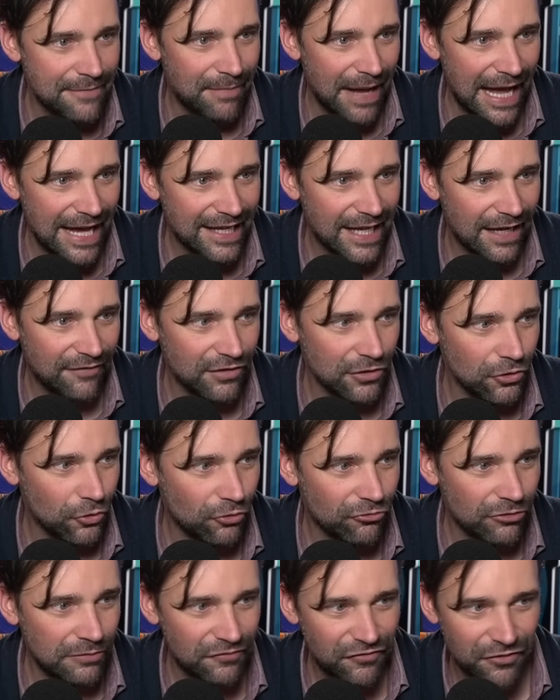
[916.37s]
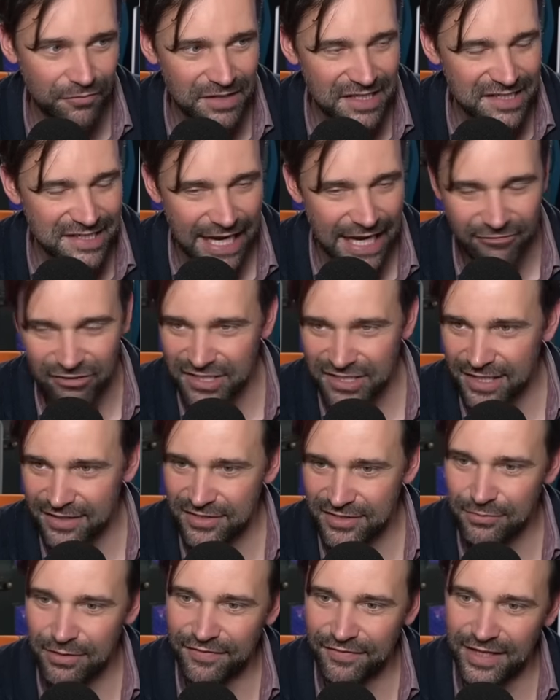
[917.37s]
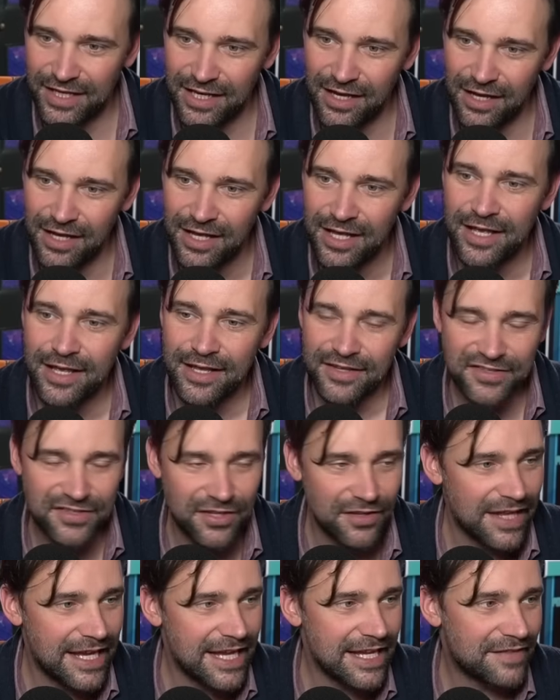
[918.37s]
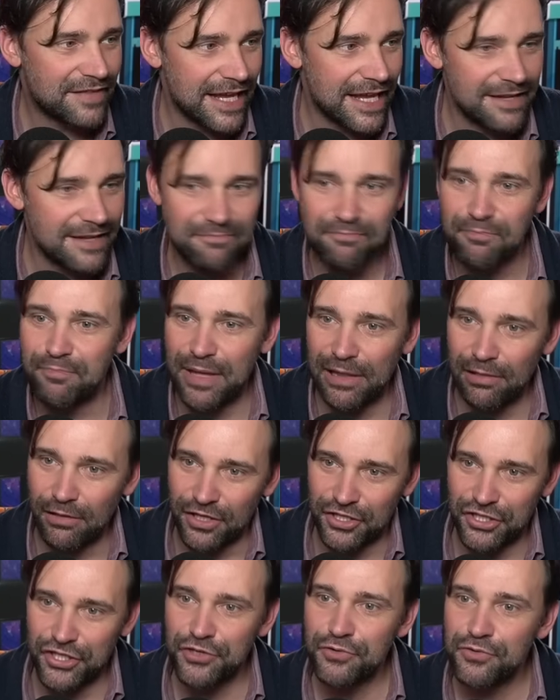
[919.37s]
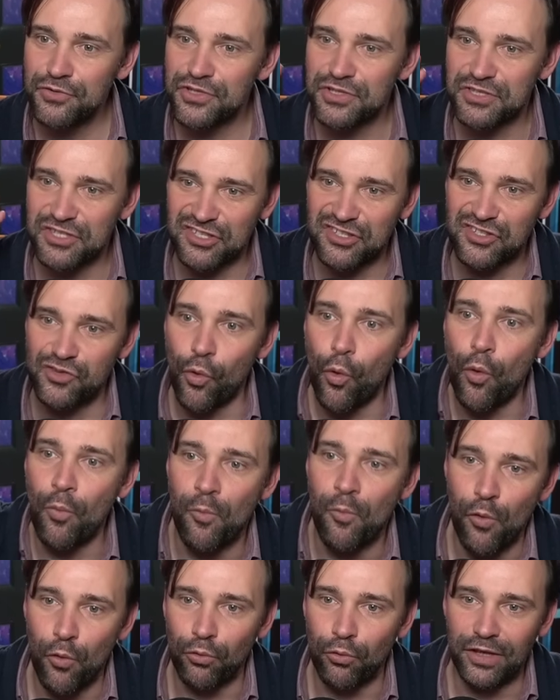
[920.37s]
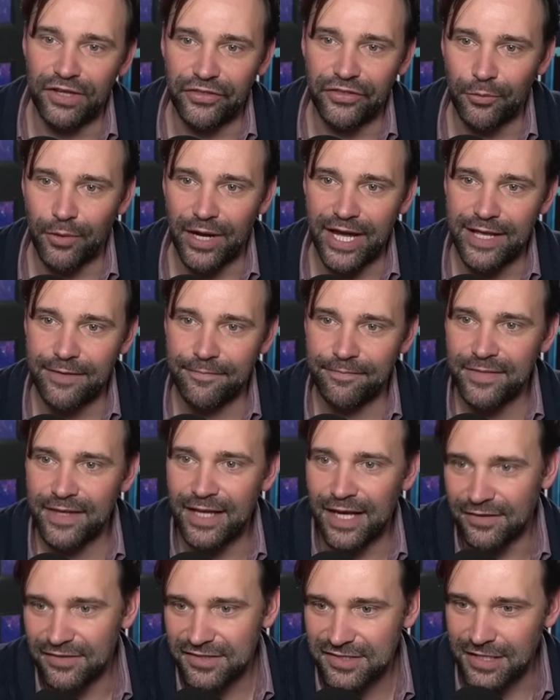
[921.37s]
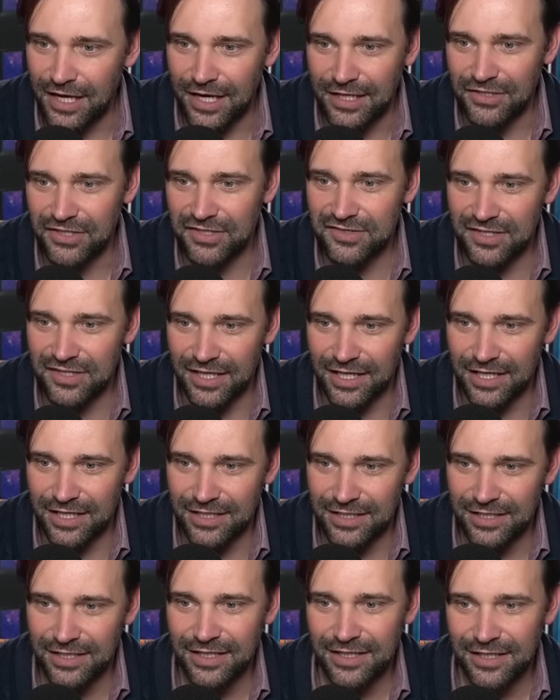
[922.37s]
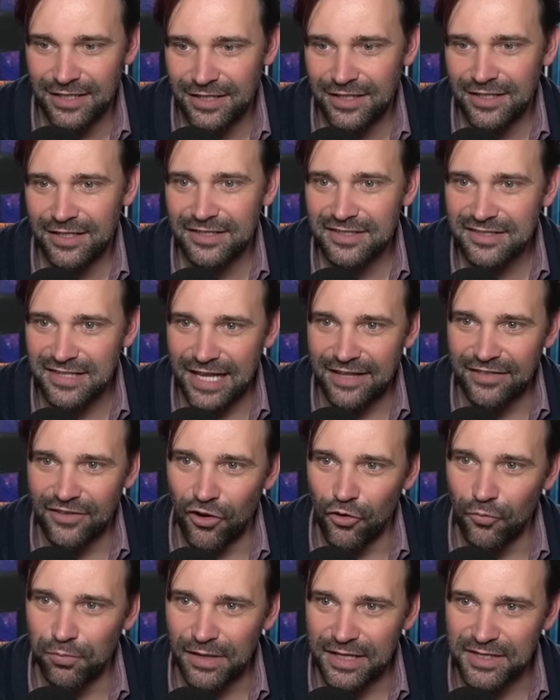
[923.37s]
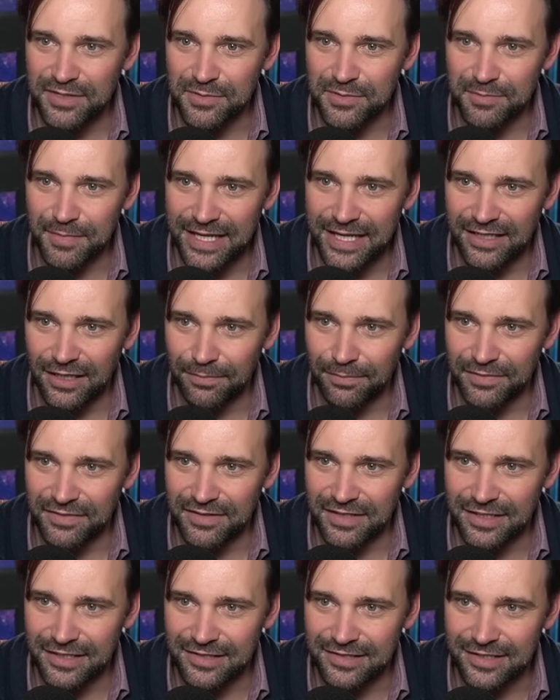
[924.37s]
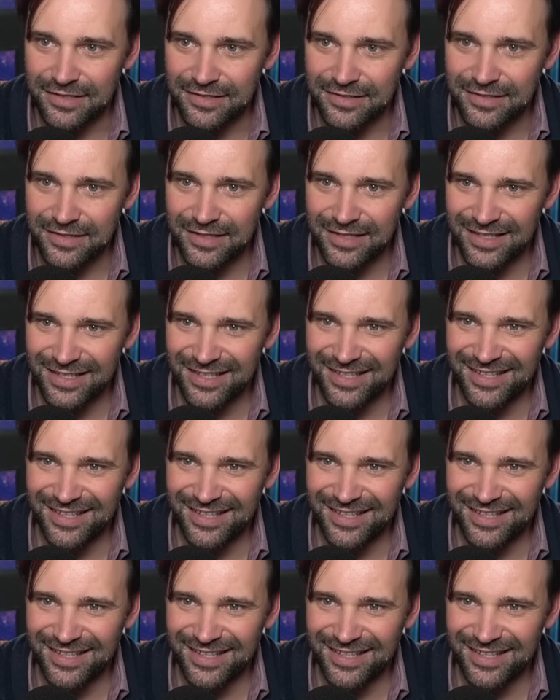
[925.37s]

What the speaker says: back Avaloran from these heretics, whoever they are, so they built a huge storm wall in the way and started just saying the whole place was made up and didn't exist.